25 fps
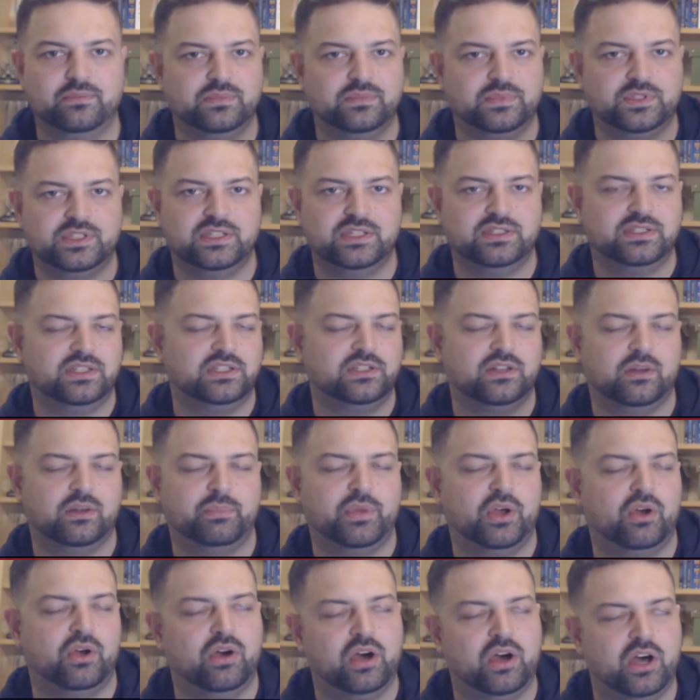since he's done
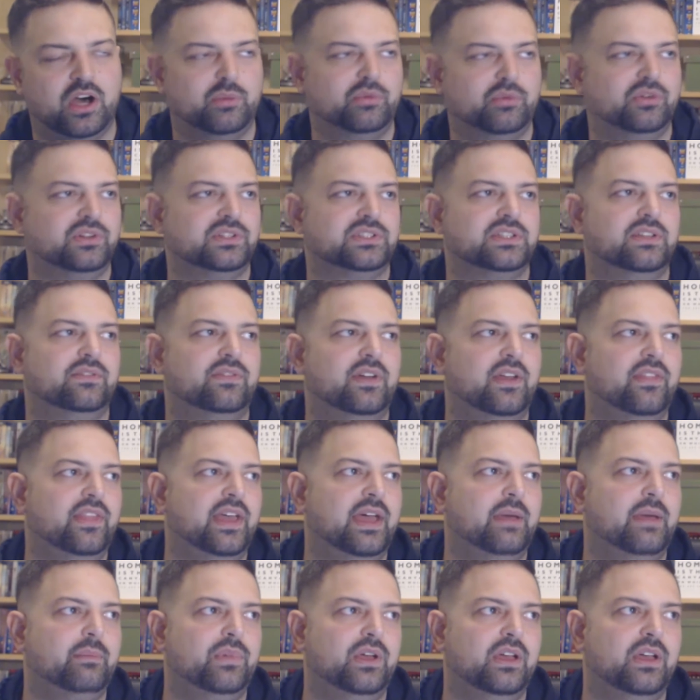Pearl Harbor and stuff like
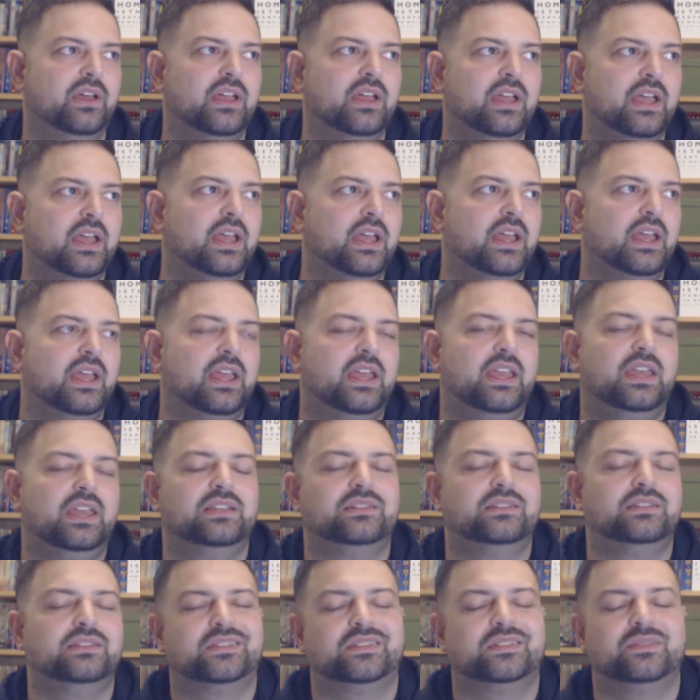that, but
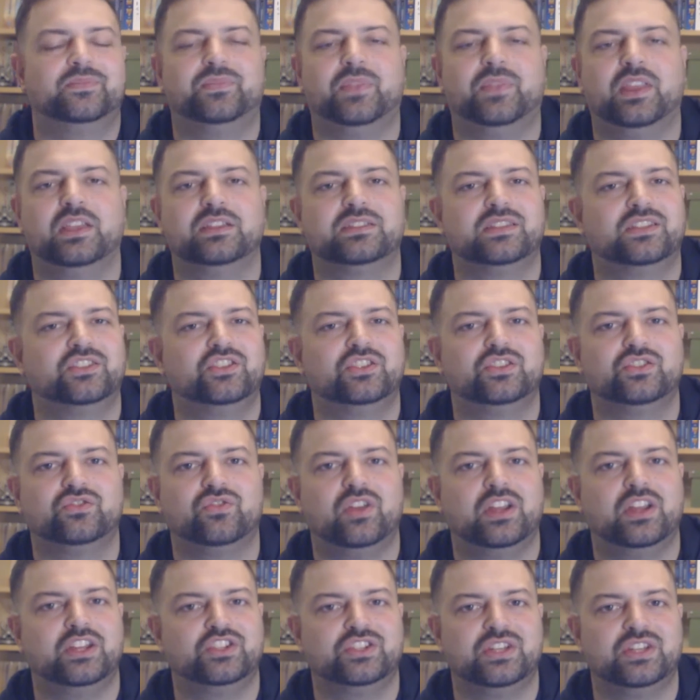it's such a
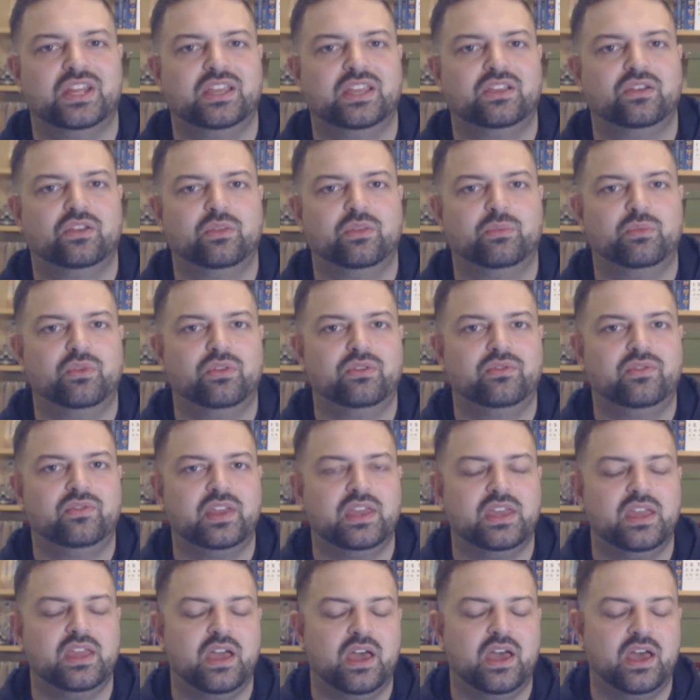strange take on the
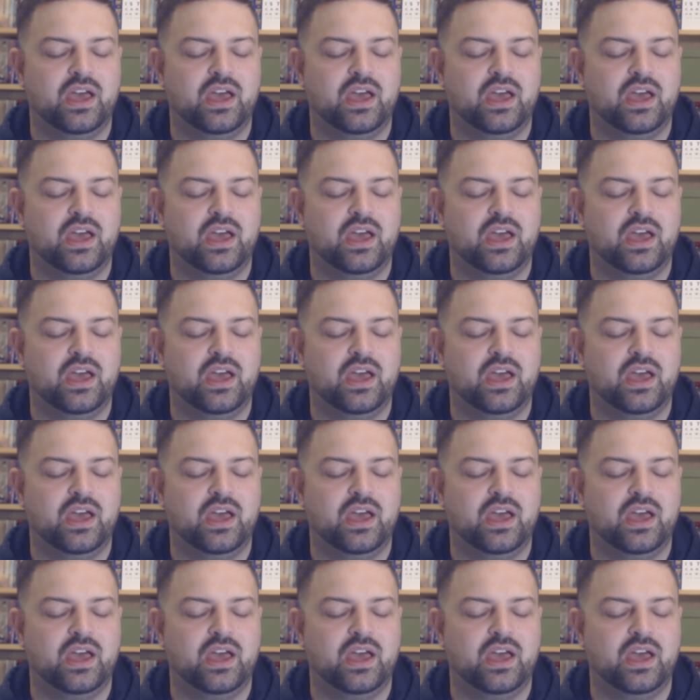movie.